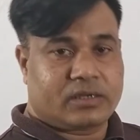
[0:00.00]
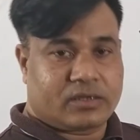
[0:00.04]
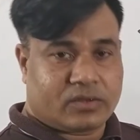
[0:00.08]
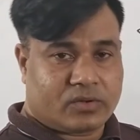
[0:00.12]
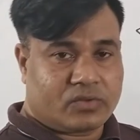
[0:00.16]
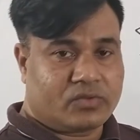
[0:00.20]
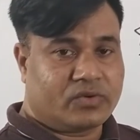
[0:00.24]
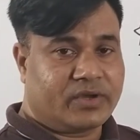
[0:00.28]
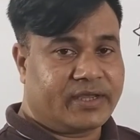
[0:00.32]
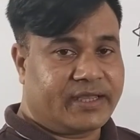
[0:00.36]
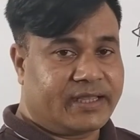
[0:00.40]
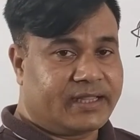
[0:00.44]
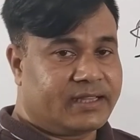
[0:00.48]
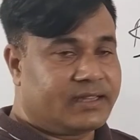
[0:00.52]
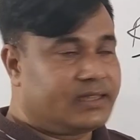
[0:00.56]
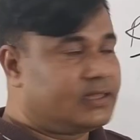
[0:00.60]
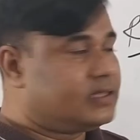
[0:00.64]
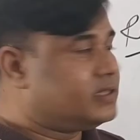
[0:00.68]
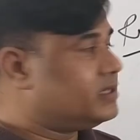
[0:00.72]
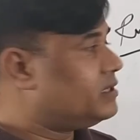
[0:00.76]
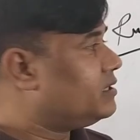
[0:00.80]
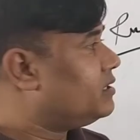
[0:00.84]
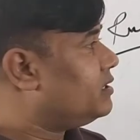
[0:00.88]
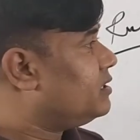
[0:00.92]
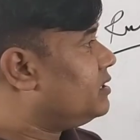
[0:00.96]

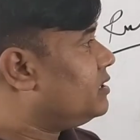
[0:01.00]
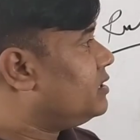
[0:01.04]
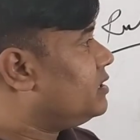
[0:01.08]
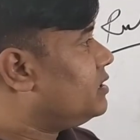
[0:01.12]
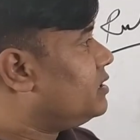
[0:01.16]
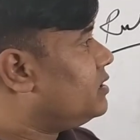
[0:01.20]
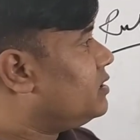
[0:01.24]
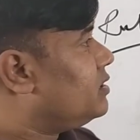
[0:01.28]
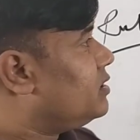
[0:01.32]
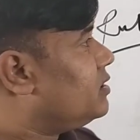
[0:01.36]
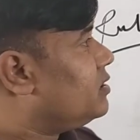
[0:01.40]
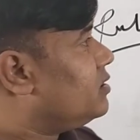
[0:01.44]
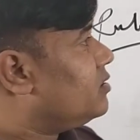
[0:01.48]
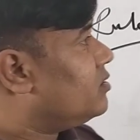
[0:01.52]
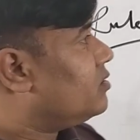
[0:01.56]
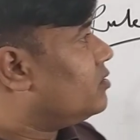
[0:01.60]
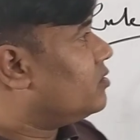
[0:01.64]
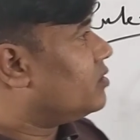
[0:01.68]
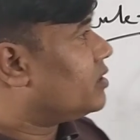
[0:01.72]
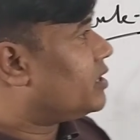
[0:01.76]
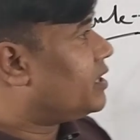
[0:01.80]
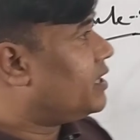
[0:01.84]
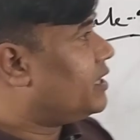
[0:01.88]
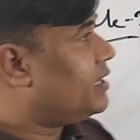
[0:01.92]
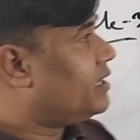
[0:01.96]
well.
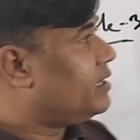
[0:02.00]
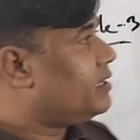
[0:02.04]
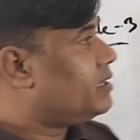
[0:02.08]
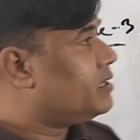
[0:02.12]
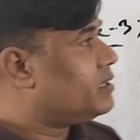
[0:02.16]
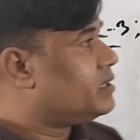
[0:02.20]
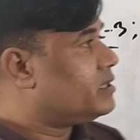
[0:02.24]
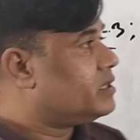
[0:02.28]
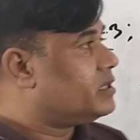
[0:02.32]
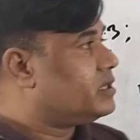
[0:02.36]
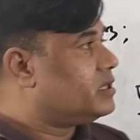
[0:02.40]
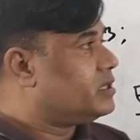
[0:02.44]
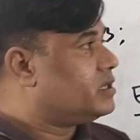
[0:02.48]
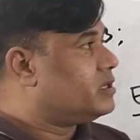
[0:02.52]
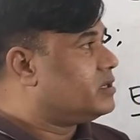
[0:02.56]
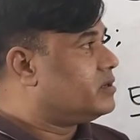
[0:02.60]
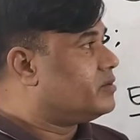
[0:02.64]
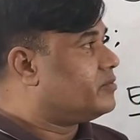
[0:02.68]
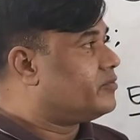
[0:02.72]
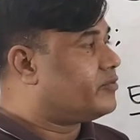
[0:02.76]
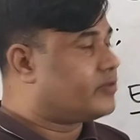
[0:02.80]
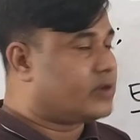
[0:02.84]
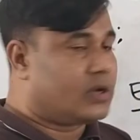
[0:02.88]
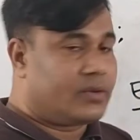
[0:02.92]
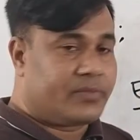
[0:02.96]
Okay,
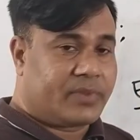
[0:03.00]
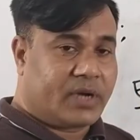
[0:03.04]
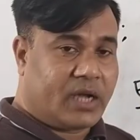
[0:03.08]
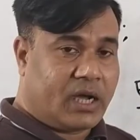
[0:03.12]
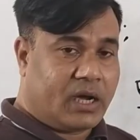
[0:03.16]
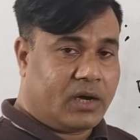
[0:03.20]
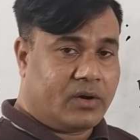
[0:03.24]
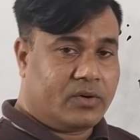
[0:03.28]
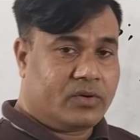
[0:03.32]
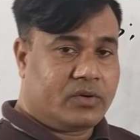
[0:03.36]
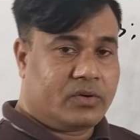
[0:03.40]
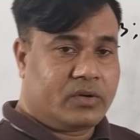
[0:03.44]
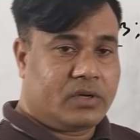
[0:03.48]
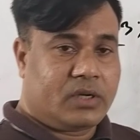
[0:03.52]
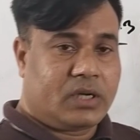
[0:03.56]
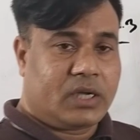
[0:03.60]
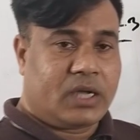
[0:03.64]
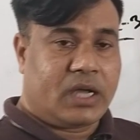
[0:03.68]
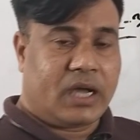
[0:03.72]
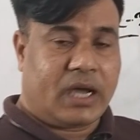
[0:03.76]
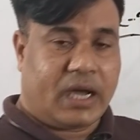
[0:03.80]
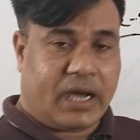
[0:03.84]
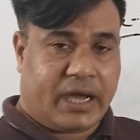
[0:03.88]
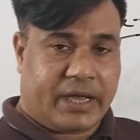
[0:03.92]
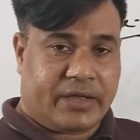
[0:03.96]
from
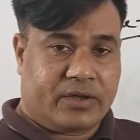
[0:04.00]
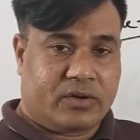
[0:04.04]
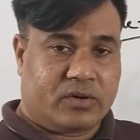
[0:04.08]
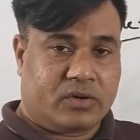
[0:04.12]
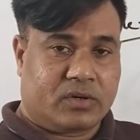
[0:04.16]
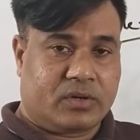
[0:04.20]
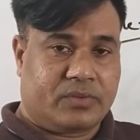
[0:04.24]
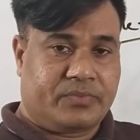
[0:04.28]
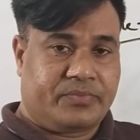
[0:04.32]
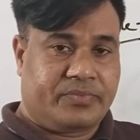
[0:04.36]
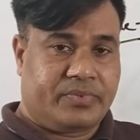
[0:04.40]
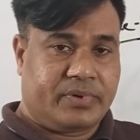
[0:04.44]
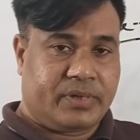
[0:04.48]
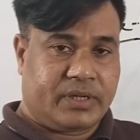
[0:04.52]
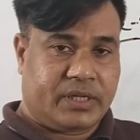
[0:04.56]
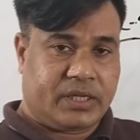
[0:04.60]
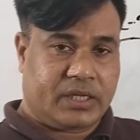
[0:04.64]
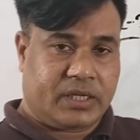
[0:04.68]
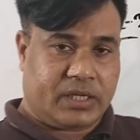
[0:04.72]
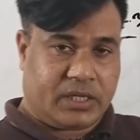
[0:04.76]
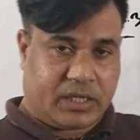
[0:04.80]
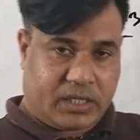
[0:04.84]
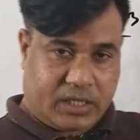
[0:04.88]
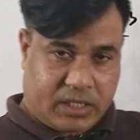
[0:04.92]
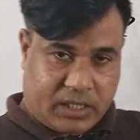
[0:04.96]
now I hope
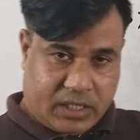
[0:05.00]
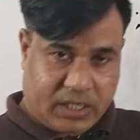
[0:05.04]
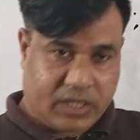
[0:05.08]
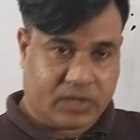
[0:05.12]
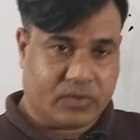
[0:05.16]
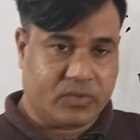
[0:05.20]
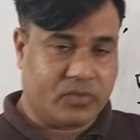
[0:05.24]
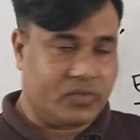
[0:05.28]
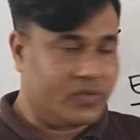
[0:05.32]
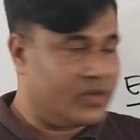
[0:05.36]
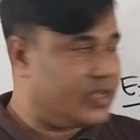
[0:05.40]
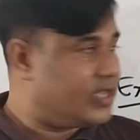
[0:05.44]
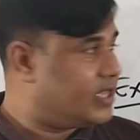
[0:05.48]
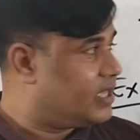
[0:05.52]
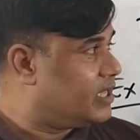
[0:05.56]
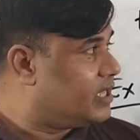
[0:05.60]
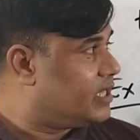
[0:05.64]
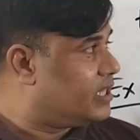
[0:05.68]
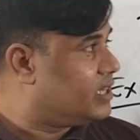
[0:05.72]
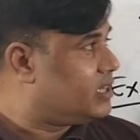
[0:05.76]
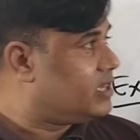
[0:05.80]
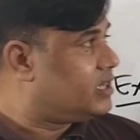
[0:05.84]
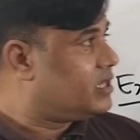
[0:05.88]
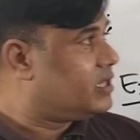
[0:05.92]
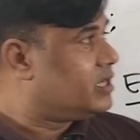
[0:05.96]
you
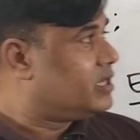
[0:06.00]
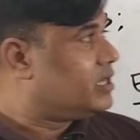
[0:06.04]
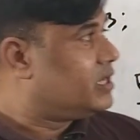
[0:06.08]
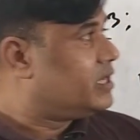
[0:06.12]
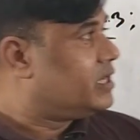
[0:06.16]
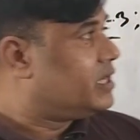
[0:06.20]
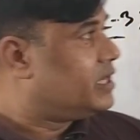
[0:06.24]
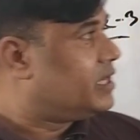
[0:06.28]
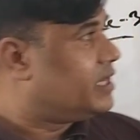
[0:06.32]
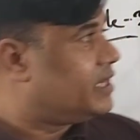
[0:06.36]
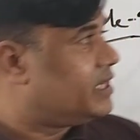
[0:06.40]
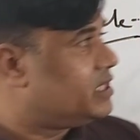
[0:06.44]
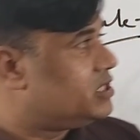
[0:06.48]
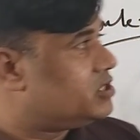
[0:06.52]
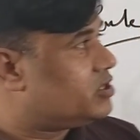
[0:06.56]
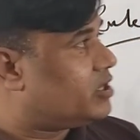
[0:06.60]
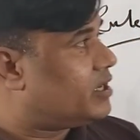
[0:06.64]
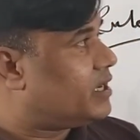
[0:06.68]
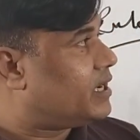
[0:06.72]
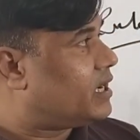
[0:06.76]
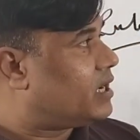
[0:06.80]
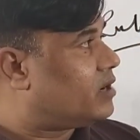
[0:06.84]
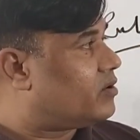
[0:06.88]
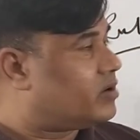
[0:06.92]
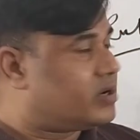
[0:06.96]
will
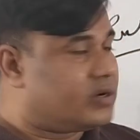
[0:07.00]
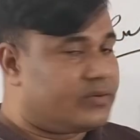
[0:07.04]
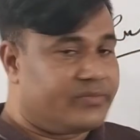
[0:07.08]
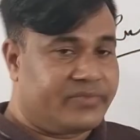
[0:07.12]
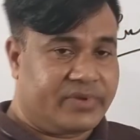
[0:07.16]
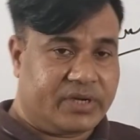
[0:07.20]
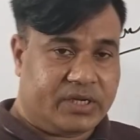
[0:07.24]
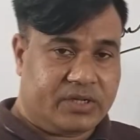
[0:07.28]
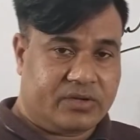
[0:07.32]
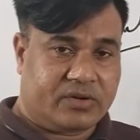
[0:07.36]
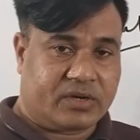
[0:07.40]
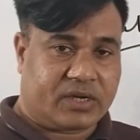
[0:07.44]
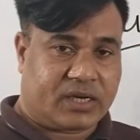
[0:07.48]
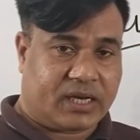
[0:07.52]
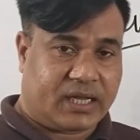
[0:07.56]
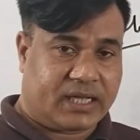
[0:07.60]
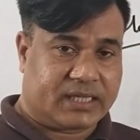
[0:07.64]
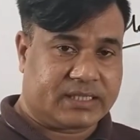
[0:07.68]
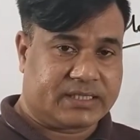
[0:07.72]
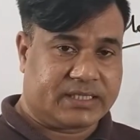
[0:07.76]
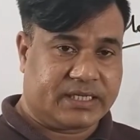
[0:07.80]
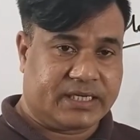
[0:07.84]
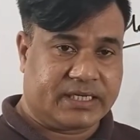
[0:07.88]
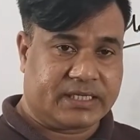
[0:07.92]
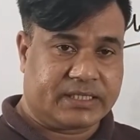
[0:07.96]
enjoy our video
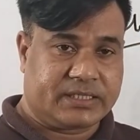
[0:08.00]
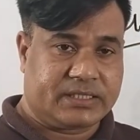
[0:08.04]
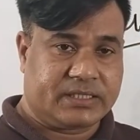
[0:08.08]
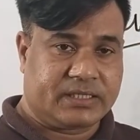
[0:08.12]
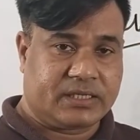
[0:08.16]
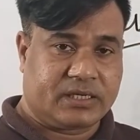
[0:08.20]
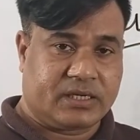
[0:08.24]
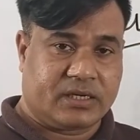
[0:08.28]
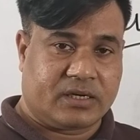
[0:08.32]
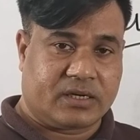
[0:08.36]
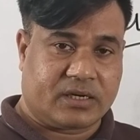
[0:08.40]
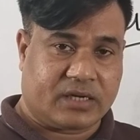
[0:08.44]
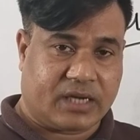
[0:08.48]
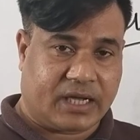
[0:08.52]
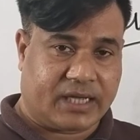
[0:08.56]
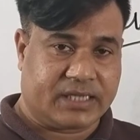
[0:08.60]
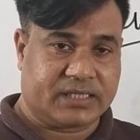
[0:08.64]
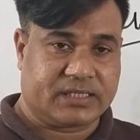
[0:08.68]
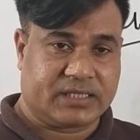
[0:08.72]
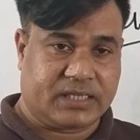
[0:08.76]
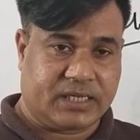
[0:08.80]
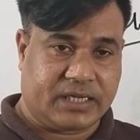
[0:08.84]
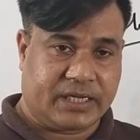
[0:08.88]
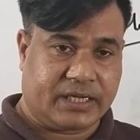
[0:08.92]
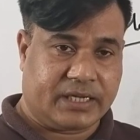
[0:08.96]
classes
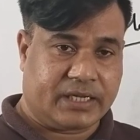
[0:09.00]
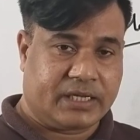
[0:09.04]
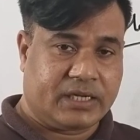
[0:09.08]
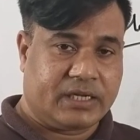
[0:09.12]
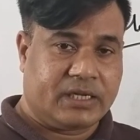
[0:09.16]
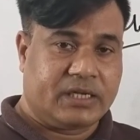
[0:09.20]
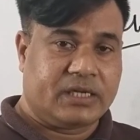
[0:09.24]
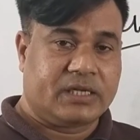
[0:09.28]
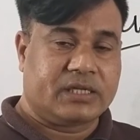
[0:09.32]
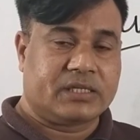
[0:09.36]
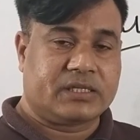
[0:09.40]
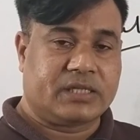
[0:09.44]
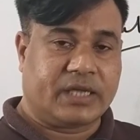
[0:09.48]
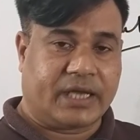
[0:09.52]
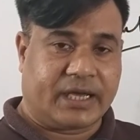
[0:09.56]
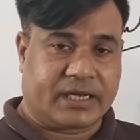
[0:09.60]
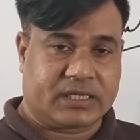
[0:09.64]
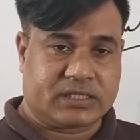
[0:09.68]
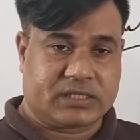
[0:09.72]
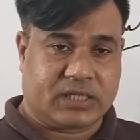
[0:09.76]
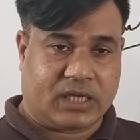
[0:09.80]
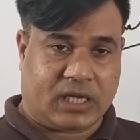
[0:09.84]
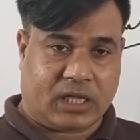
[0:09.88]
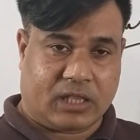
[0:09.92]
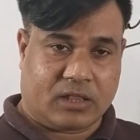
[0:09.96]
nicely.
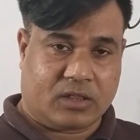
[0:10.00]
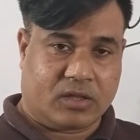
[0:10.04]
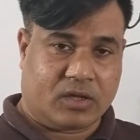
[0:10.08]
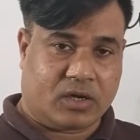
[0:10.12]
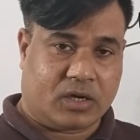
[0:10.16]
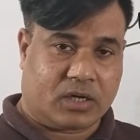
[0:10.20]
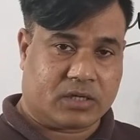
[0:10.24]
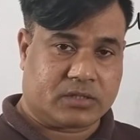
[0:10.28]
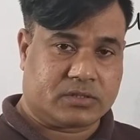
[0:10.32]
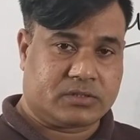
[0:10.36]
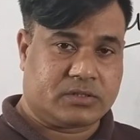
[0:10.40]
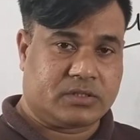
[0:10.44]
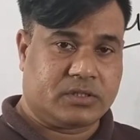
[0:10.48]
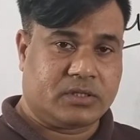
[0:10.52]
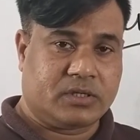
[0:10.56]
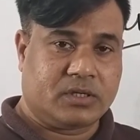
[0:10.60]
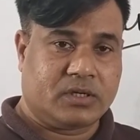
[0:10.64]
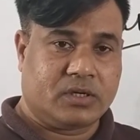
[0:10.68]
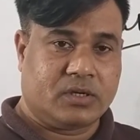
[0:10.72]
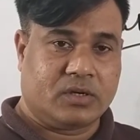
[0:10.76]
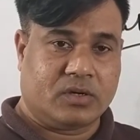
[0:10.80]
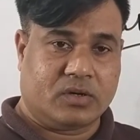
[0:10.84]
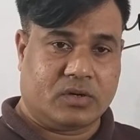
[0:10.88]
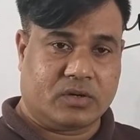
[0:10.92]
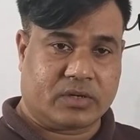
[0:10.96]
Thanks a lot.
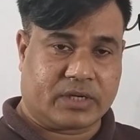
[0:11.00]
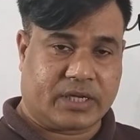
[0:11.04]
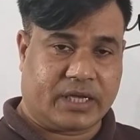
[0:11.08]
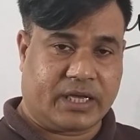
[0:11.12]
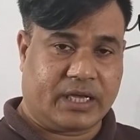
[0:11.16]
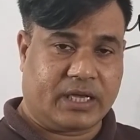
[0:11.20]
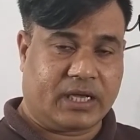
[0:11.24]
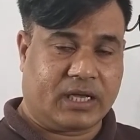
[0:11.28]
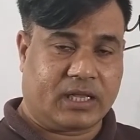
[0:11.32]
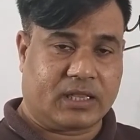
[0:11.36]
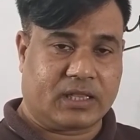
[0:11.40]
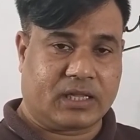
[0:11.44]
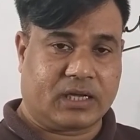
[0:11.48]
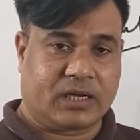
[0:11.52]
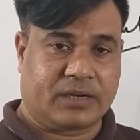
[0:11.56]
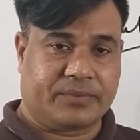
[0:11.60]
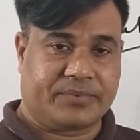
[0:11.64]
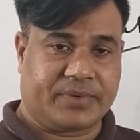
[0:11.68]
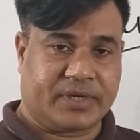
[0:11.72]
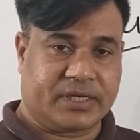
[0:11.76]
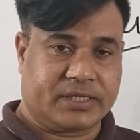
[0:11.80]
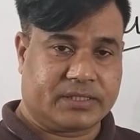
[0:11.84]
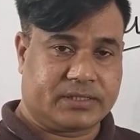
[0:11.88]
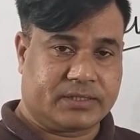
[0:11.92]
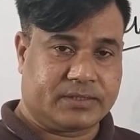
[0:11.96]
Okay, Allah
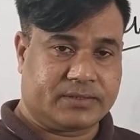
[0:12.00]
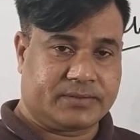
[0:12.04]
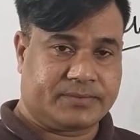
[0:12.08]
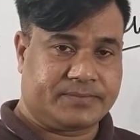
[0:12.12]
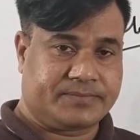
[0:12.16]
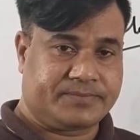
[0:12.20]
Hafiz.